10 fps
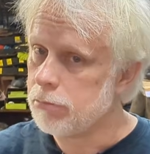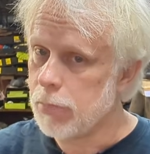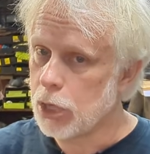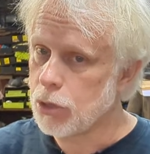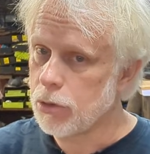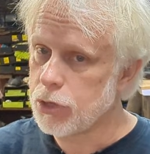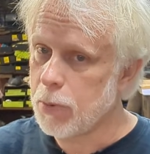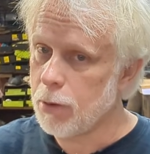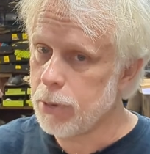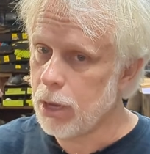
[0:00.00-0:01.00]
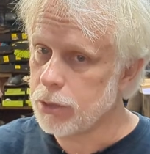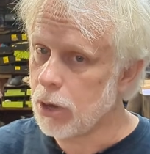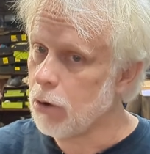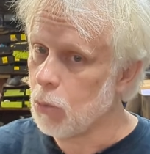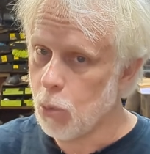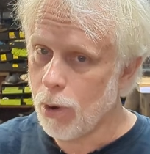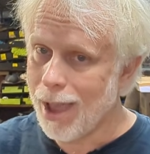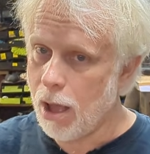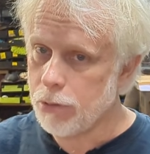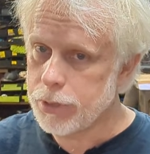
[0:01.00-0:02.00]
Make sure the spark plugs aren't worn
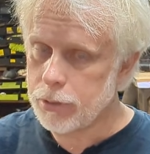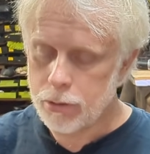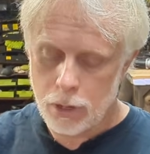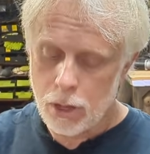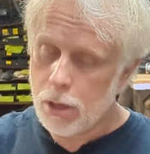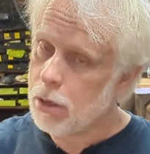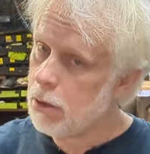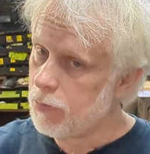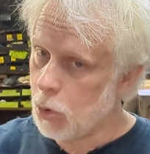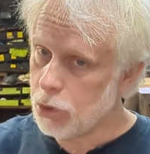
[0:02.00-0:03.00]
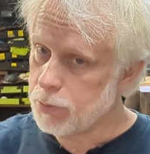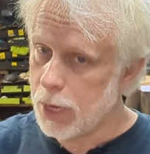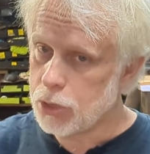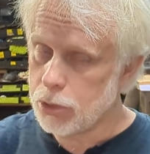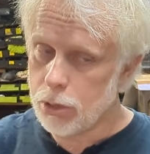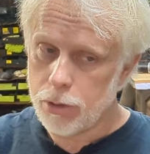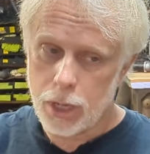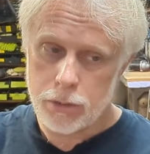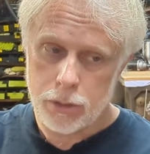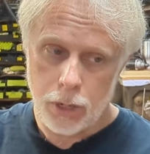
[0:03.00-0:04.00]
out. Of course, make sure
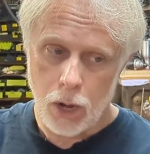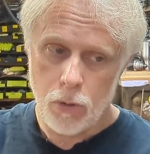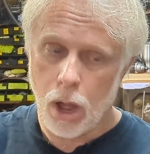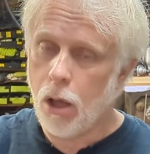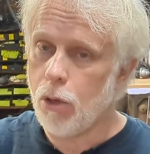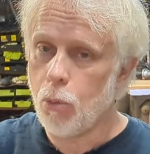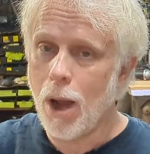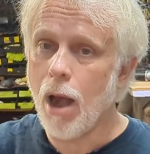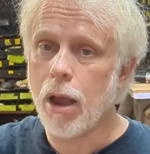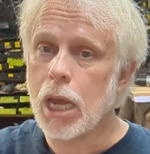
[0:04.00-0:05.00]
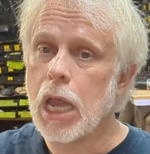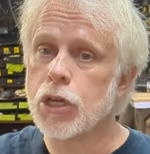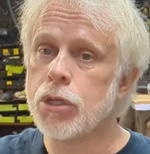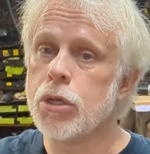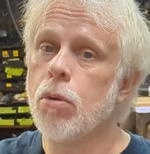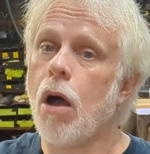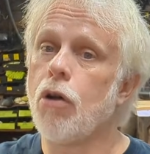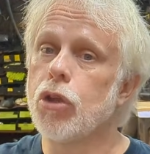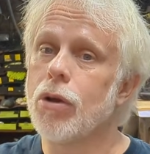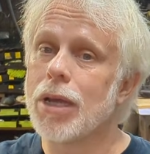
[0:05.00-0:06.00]
that, all the wiring connections to
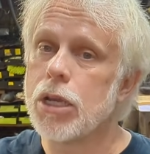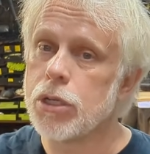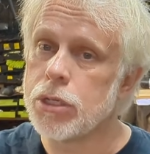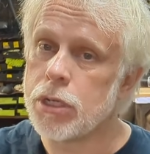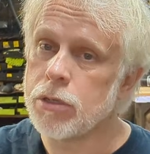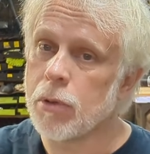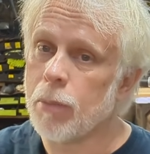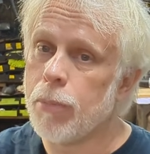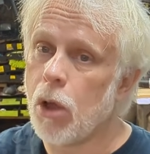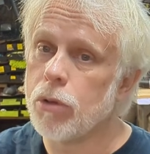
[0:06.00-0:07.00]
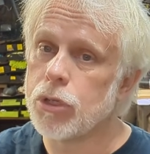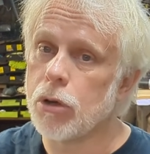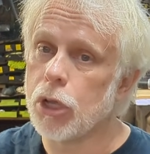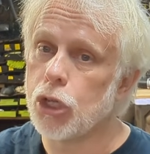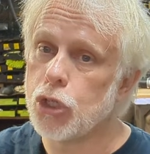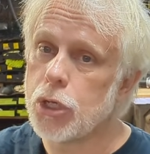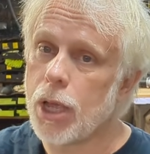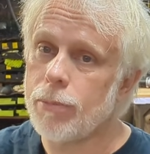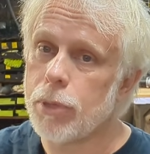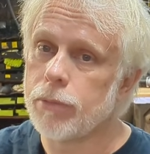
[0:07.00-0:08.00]
all your ignition system components are in good
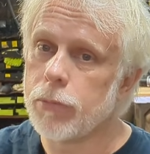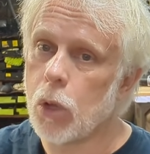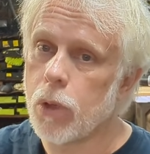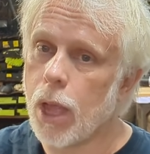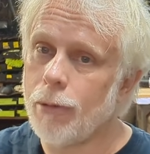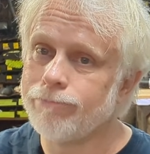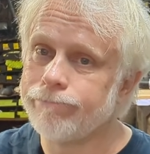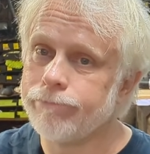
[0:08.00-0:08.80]
shape. Okay?